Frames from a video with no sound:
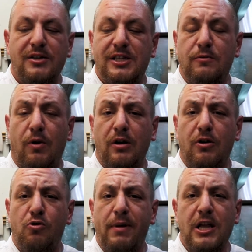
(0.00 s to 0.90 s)
see
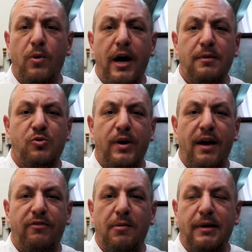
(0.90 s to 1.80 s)
what new menu items we
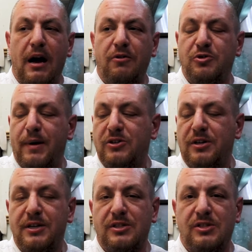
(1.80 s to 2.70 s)
have coming out,
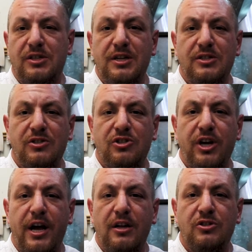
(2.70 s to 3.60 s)
especially as the
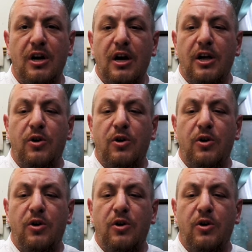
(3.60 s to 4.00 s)
seasons change.